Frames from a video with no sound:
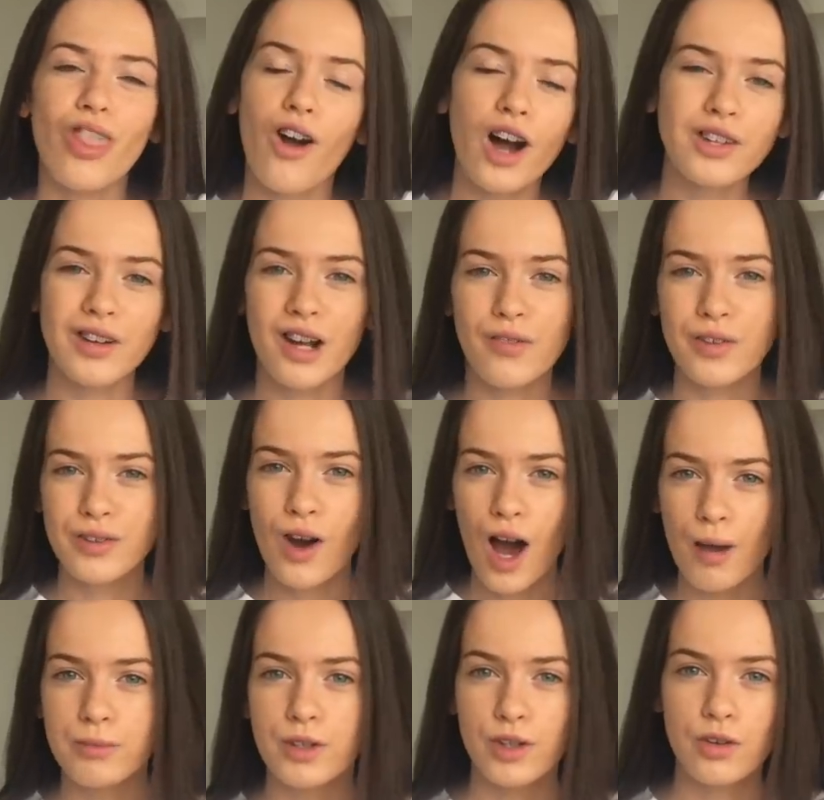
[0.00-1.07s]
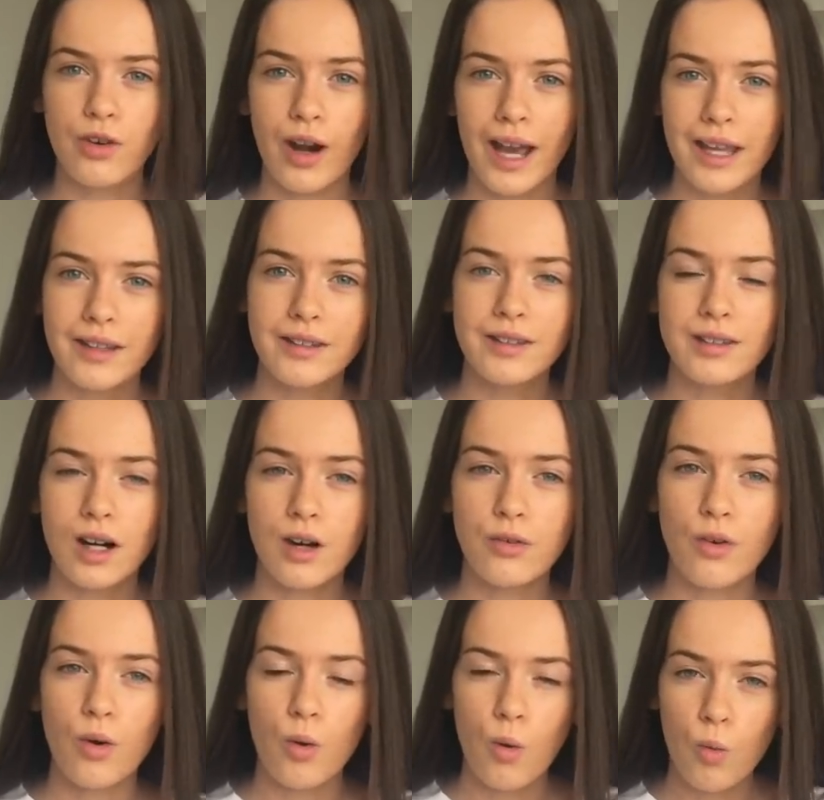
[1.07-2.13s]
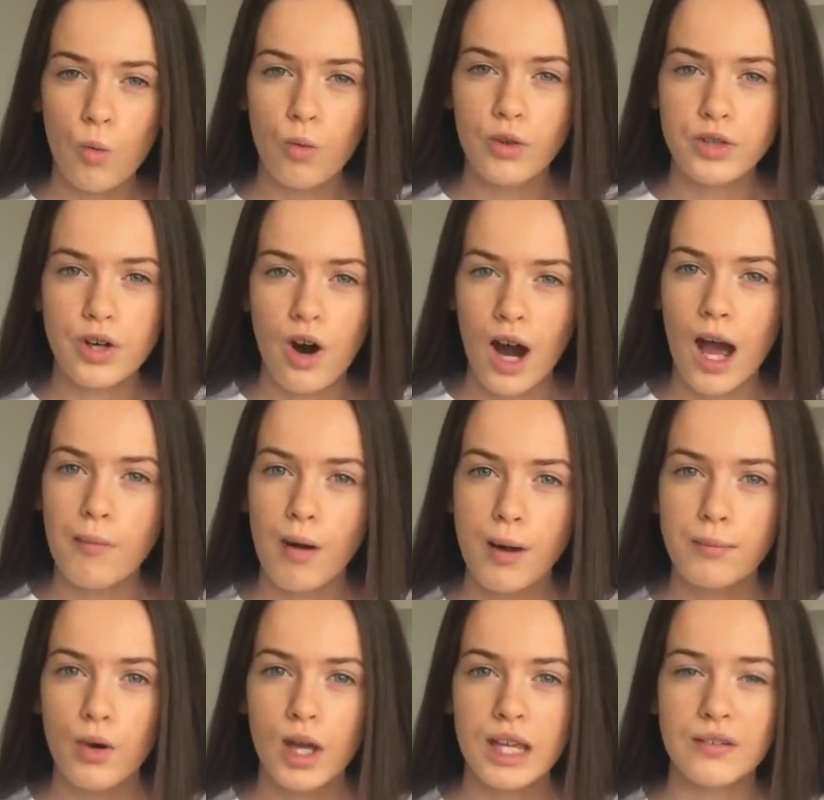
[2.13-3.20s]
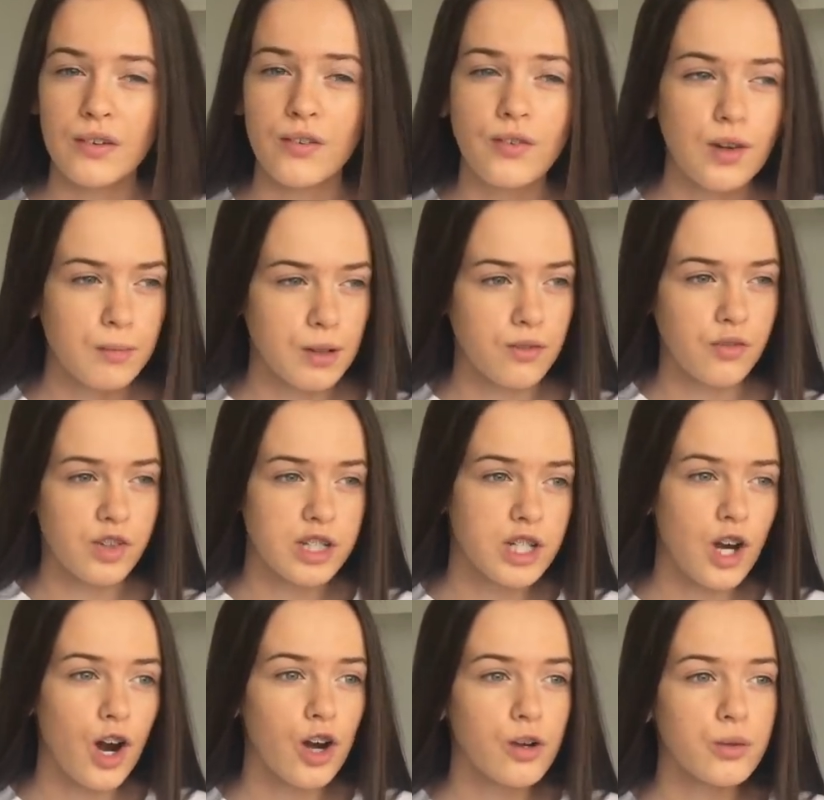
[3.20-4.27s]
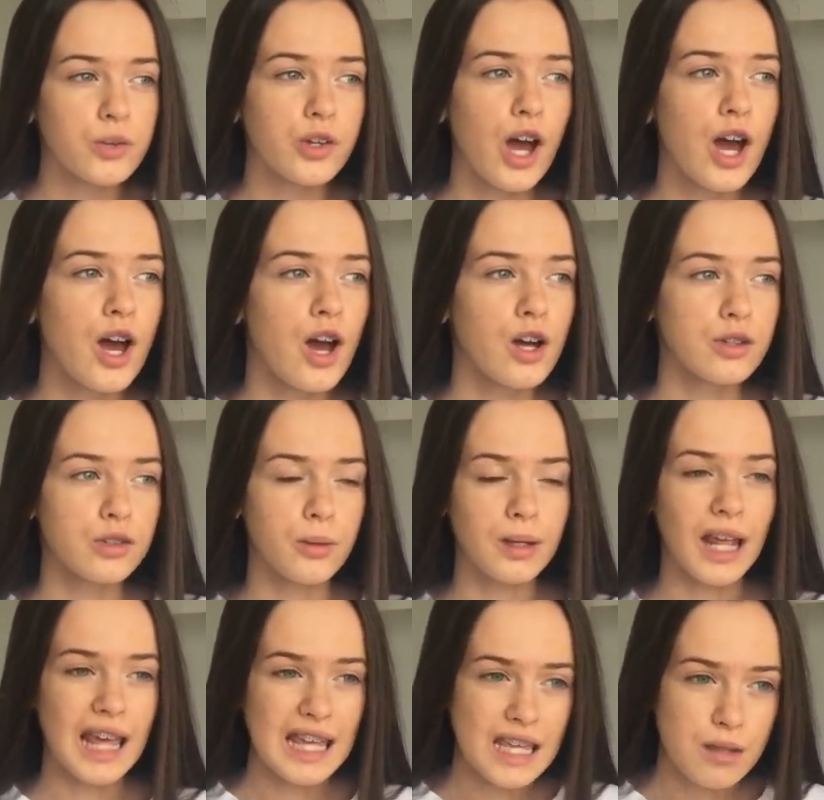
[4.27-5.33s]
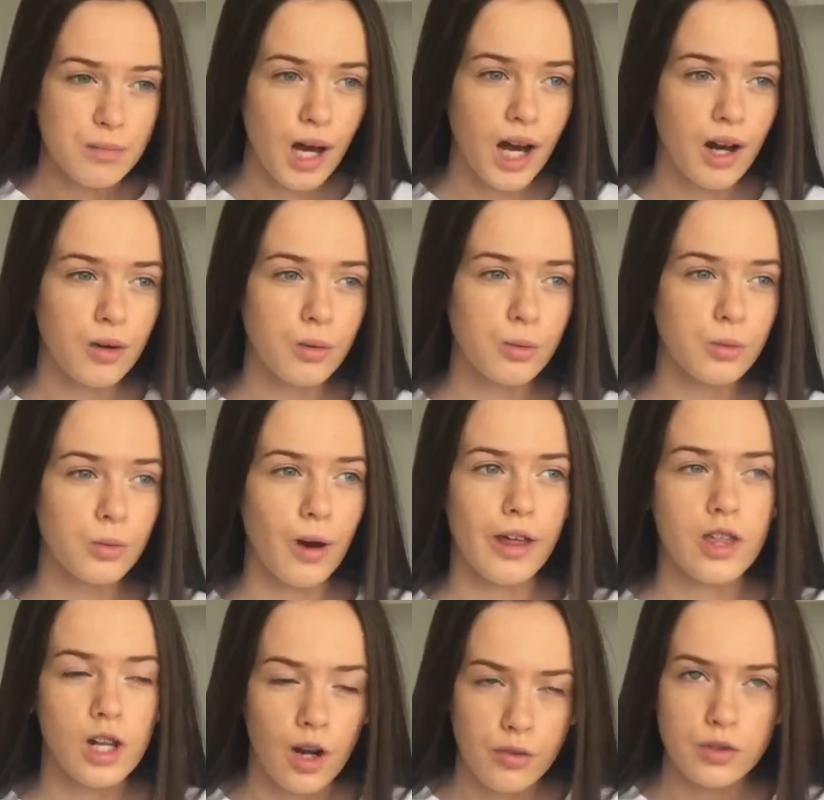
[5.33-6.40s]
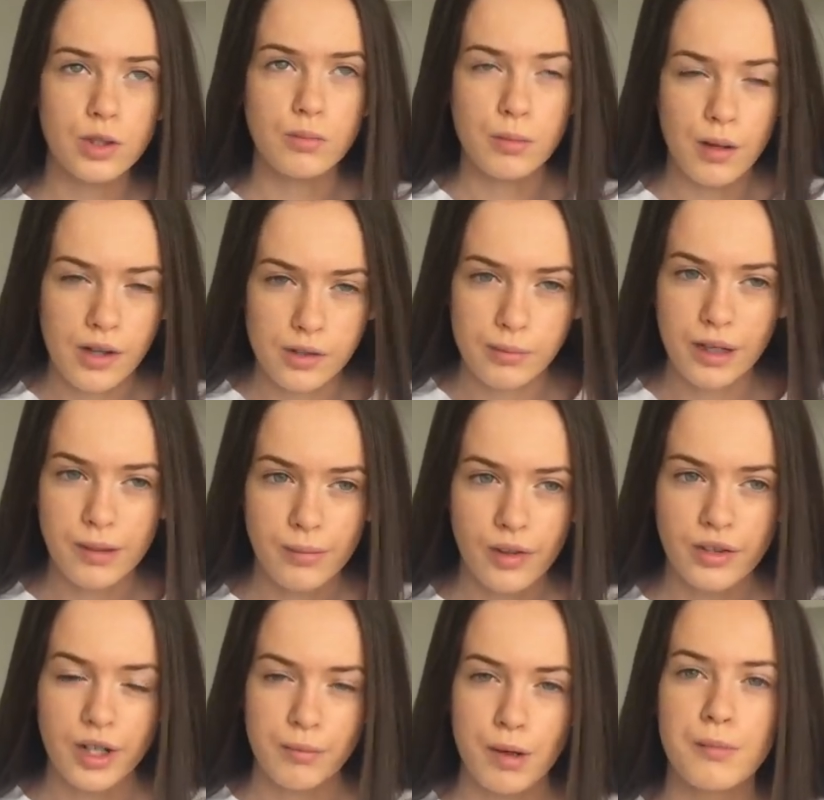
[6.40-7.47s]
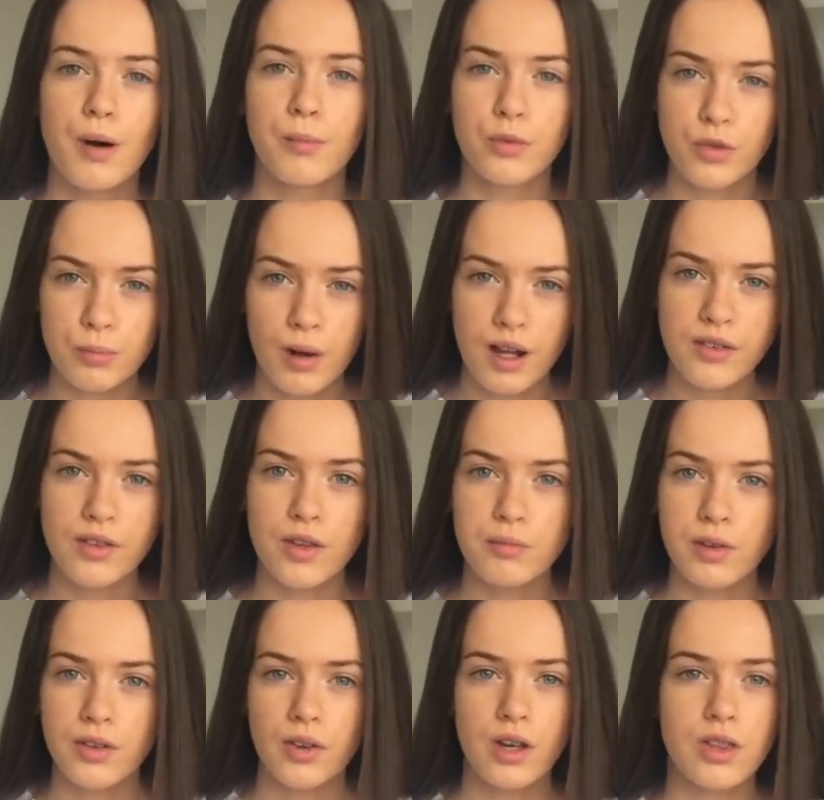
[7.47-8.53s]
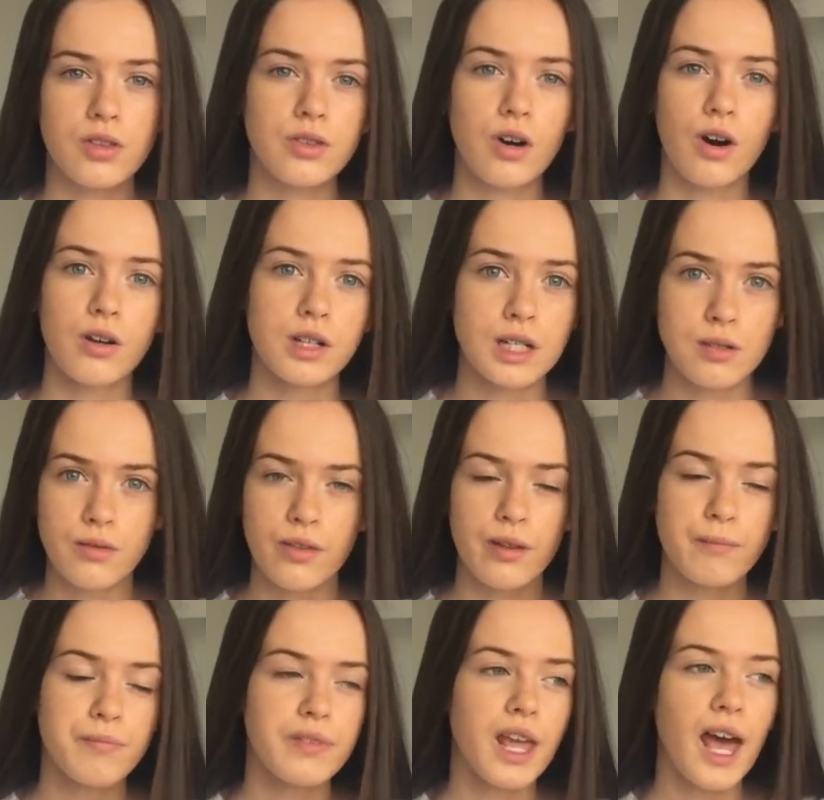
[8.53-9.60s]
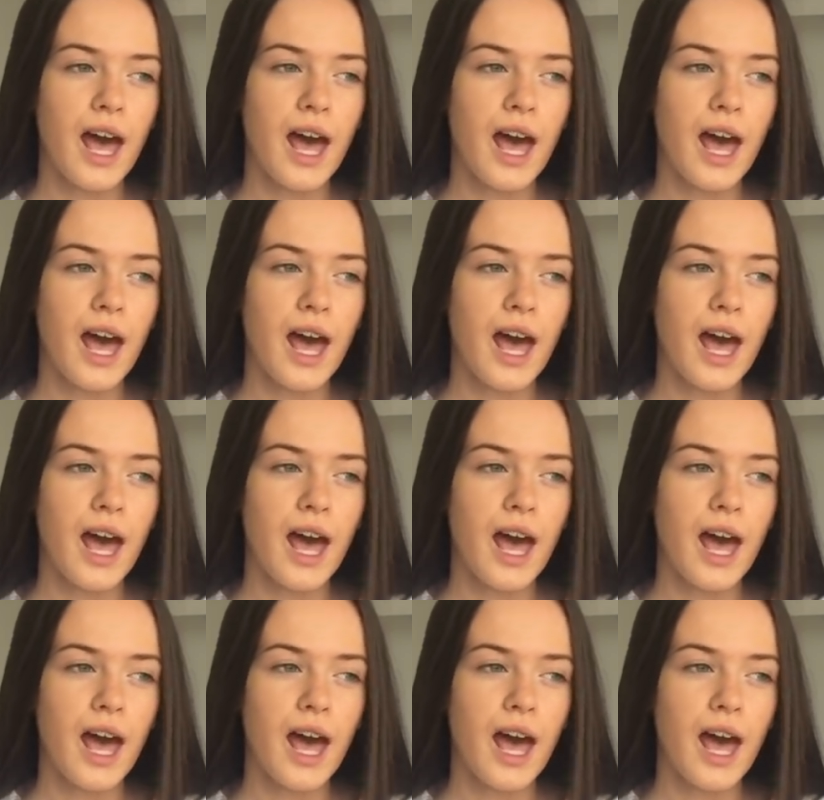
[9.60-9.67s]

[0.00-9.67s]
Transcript: I don't have the time to create stuff all the time. I'm either filming videos, doing emails. Well, actually, I've stopped replying to my emails now. My mum's replying to them because I just can't deal with them.